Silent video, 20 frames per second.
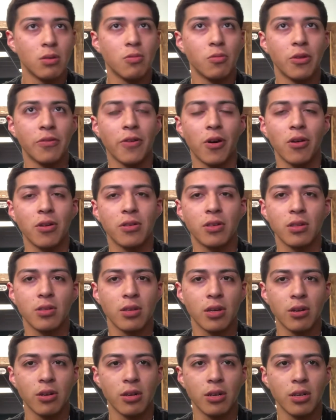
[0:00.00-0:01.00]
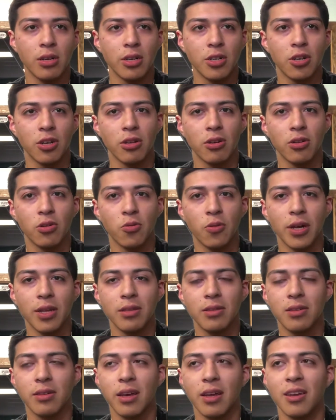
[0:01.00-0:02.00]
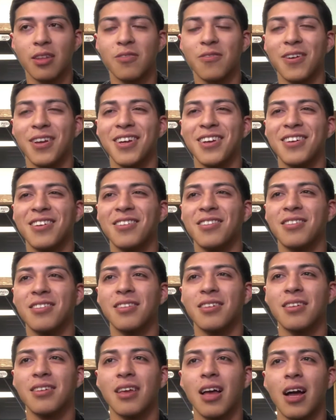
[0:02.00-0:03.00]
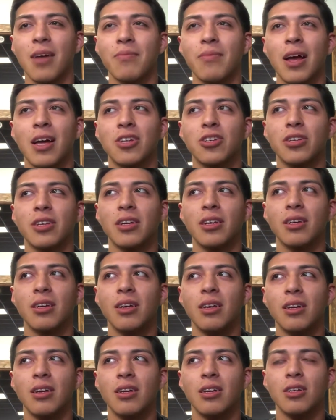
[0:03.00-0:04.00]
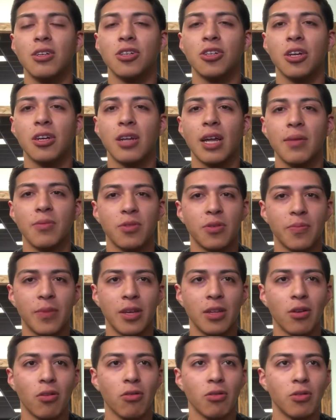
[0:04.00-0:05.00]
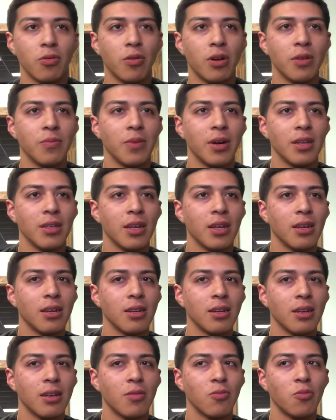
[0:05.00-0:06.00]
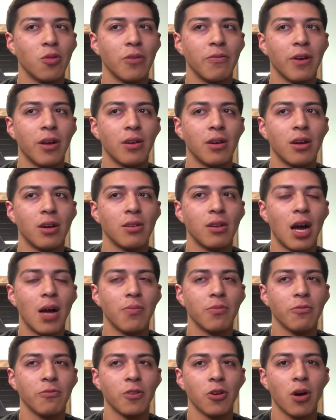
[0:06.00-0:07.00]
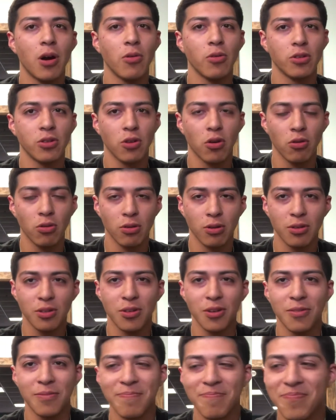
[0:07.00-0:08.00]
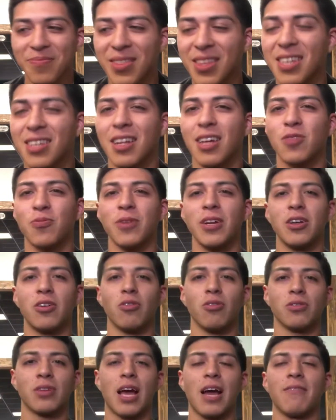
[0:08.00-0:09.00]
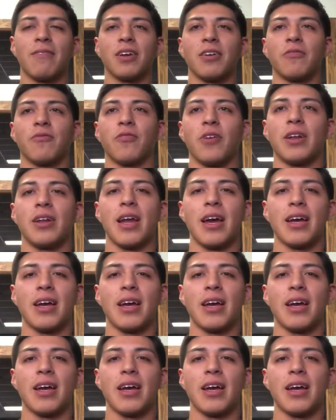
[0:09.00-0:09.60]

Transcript: we've always considered each other twins. And it's funny because I'm actually she claims to be the older one, but then we found out I'm a few hours older. So that's pretty cool to have like a friend